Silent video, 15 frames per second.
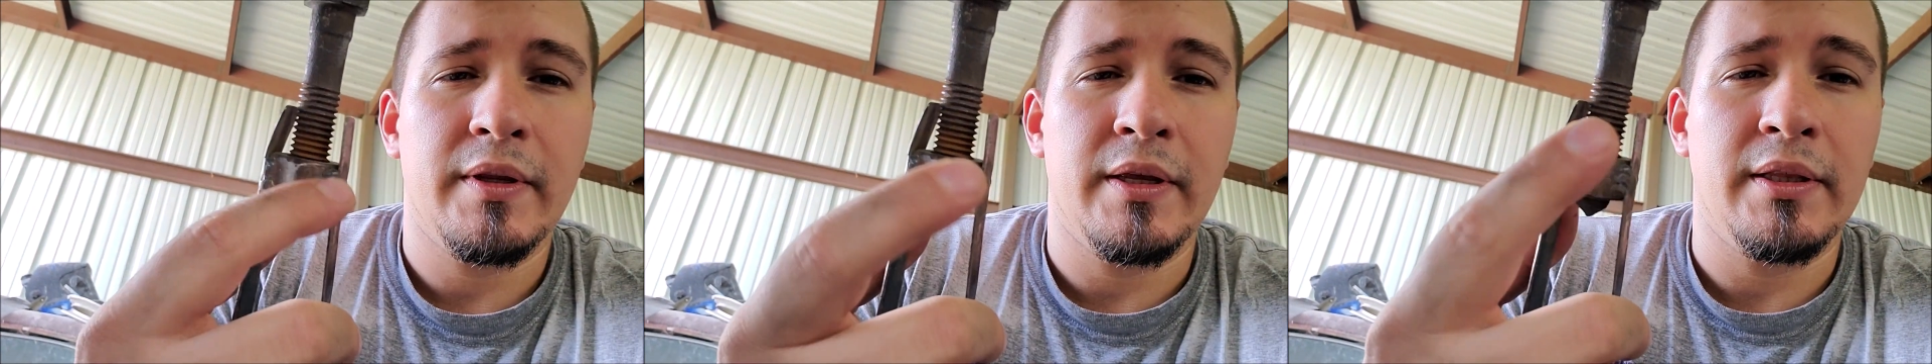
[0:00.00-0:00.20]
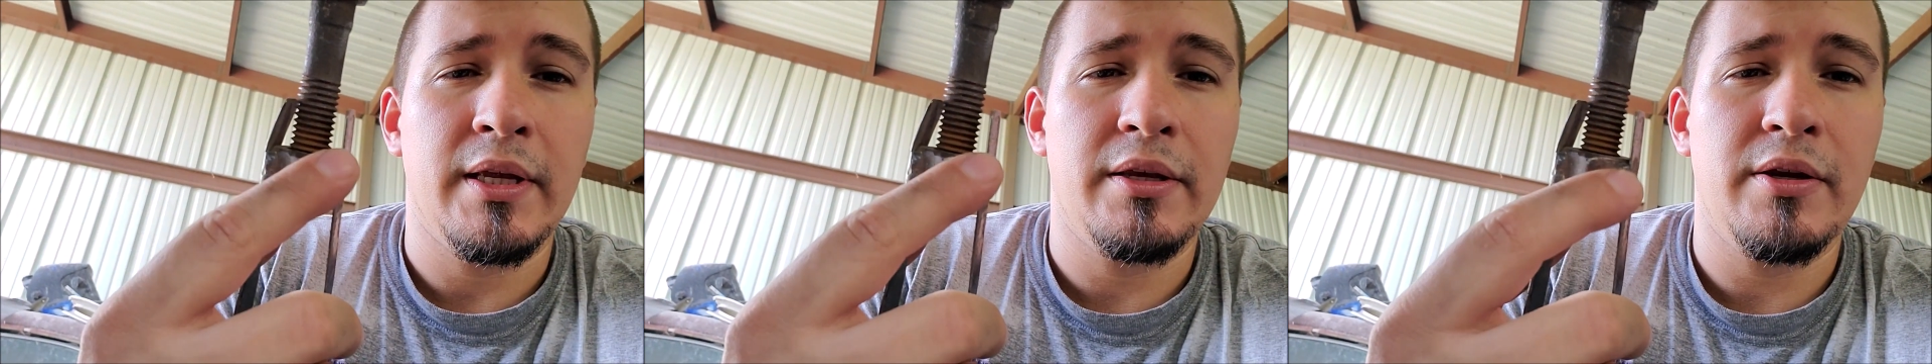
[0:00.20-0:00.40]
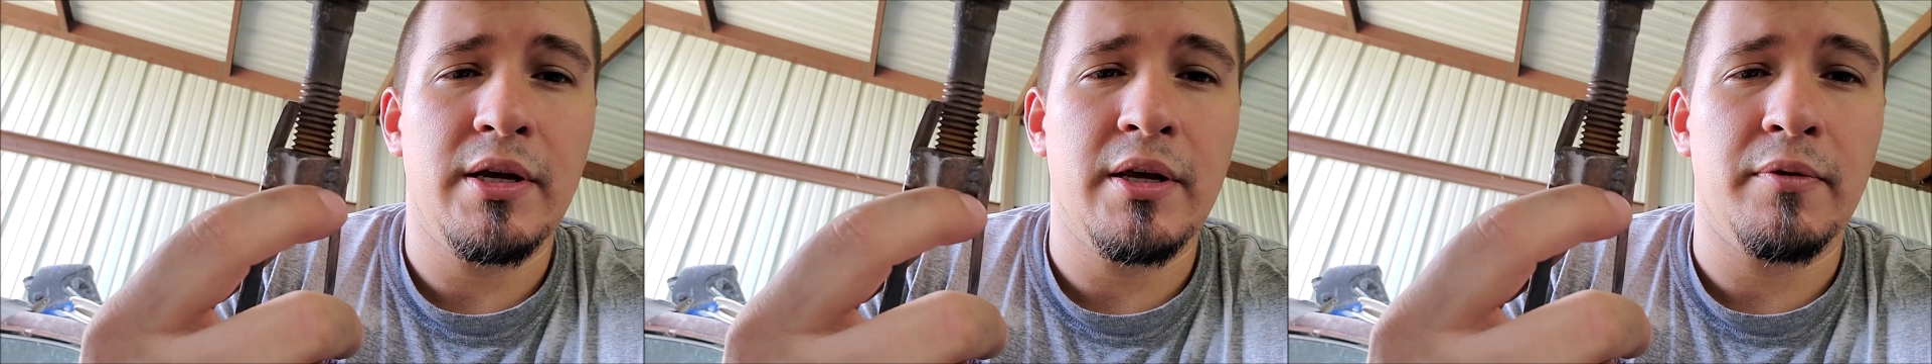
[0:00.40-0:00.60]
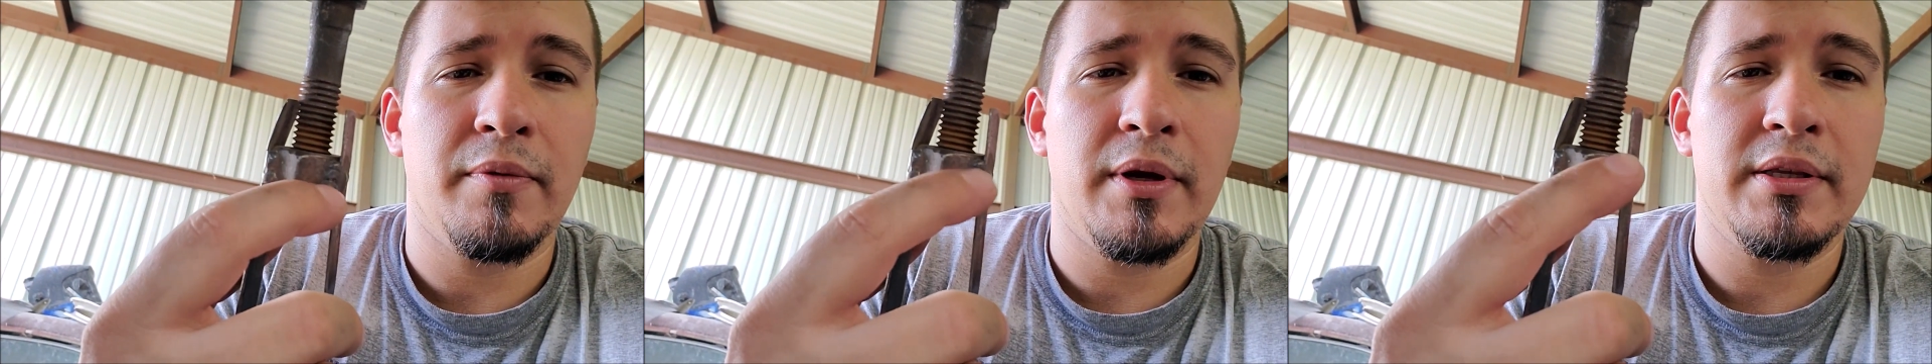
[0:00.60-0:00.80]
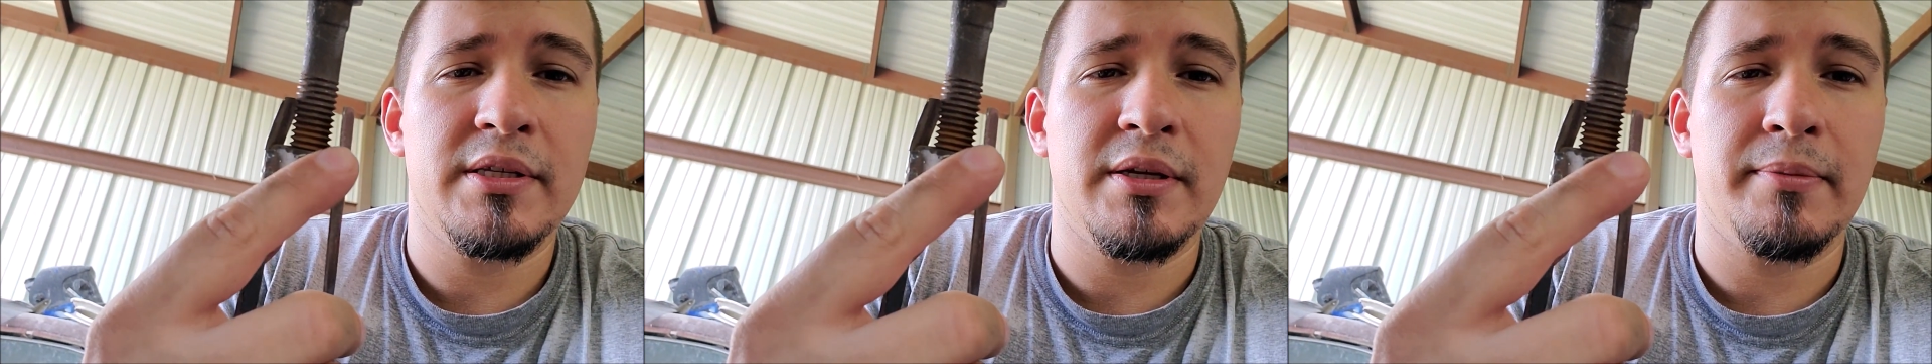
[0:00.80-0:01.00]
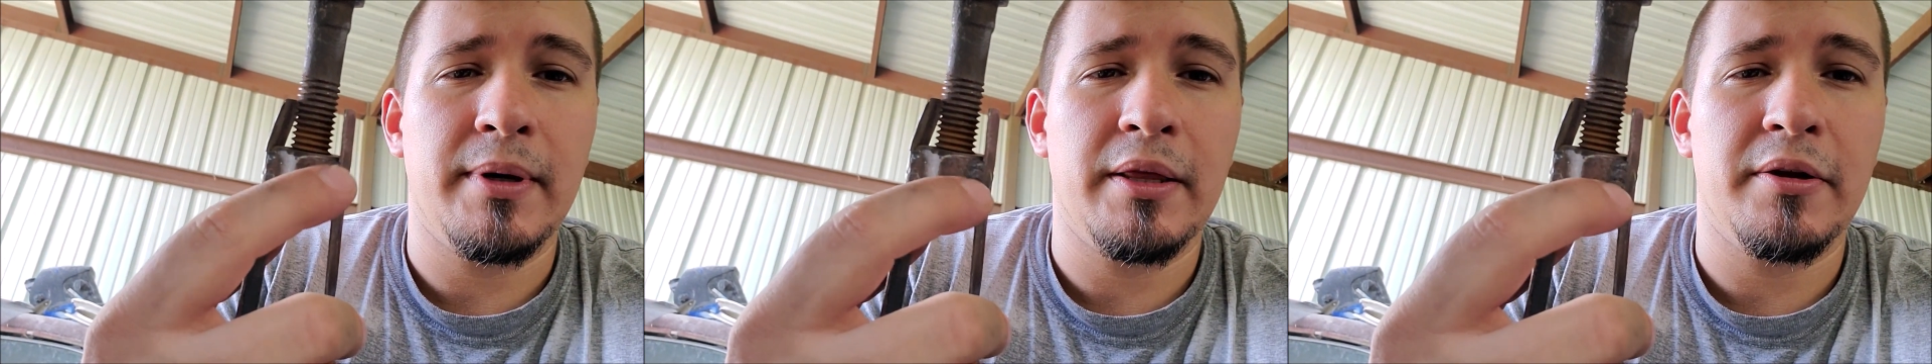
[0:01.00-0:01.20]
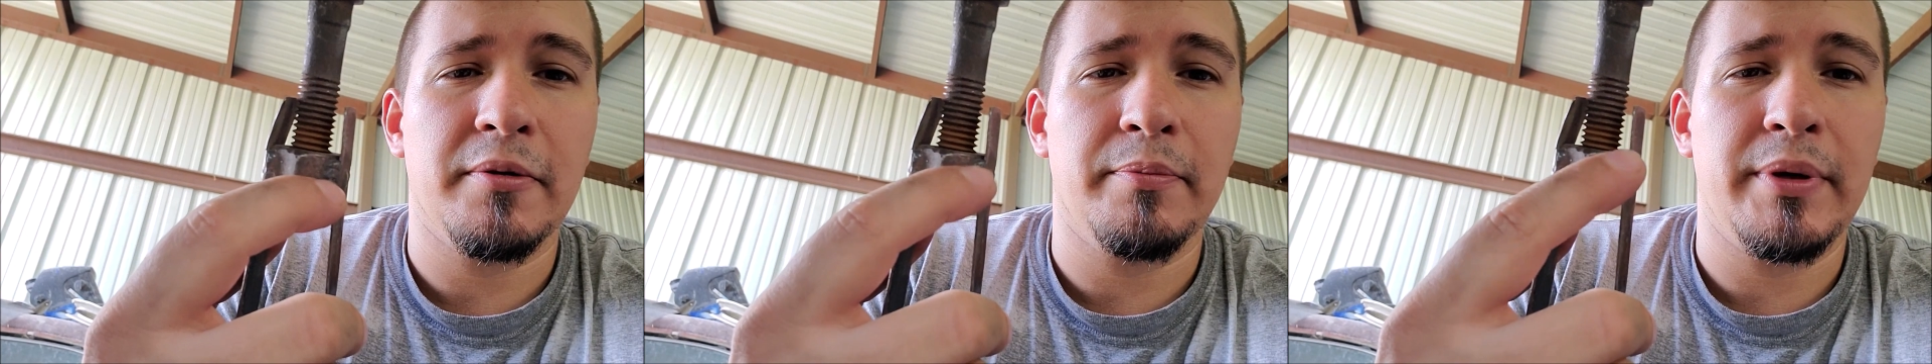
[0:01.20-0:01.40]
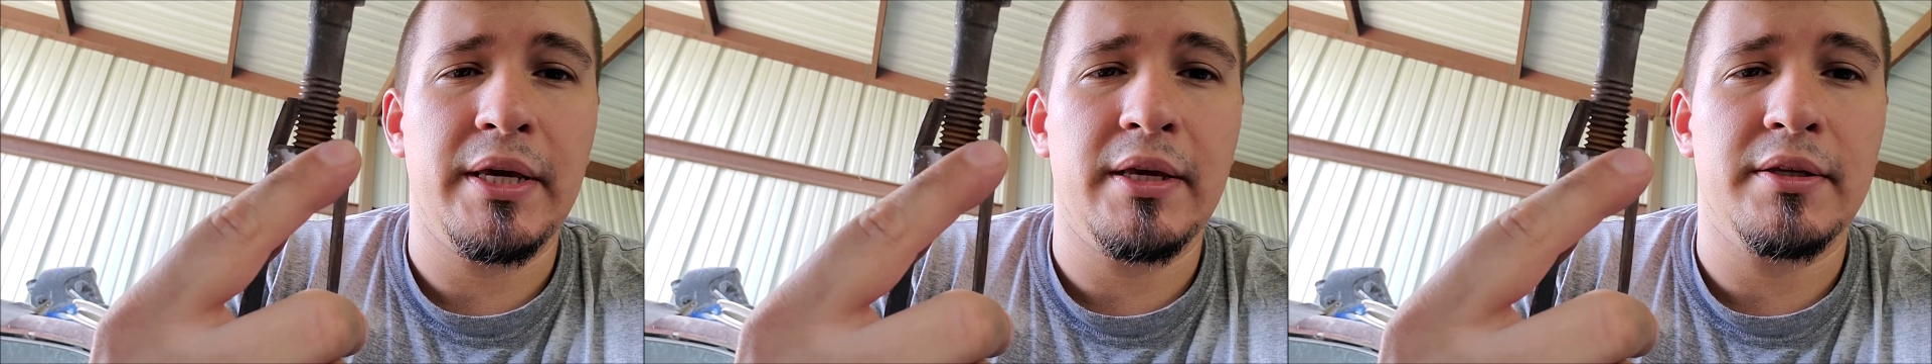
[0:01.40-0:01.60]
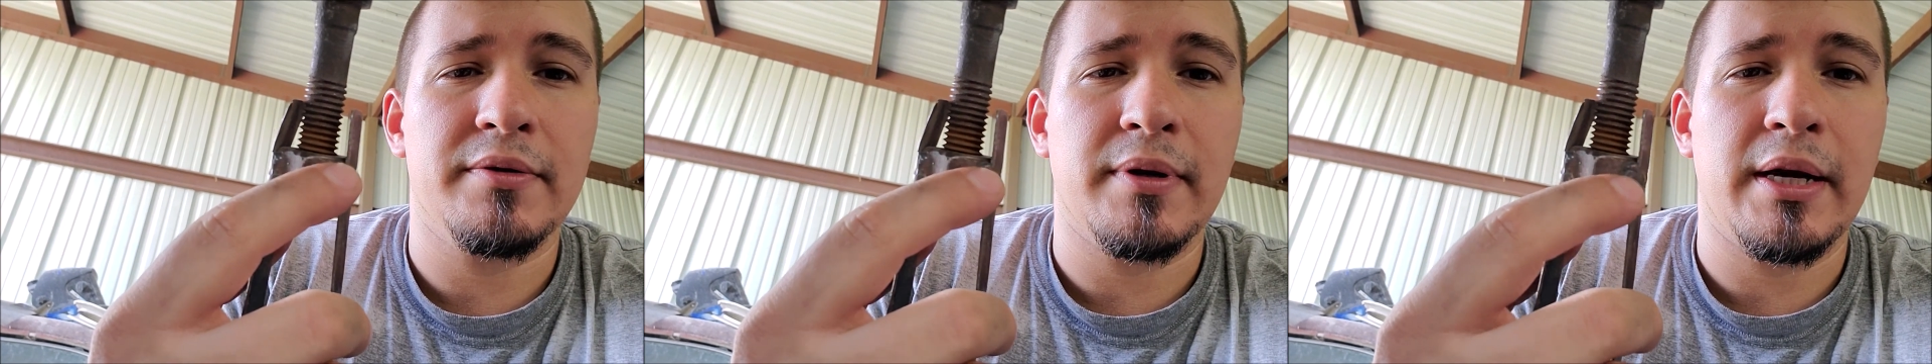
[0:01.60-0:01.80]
and then you can run some other beads